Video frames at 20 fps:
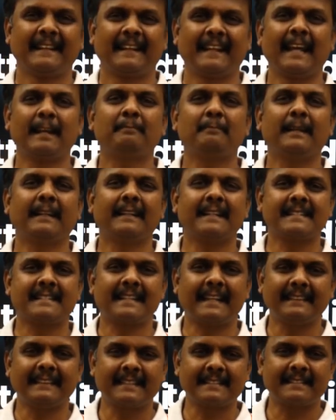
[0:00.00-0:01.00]
Help me
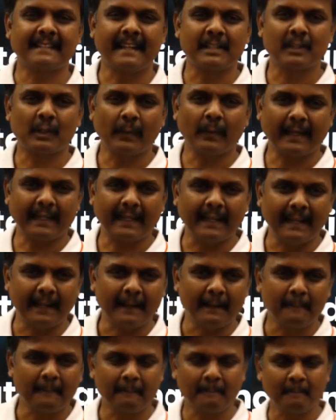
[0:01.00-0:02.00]
understand this guys
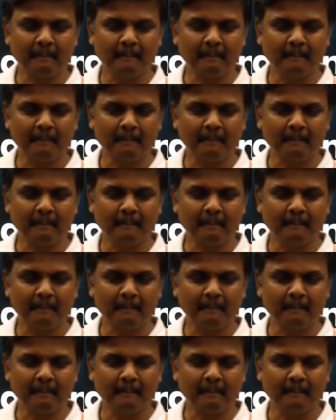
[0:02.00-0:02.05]
quickly.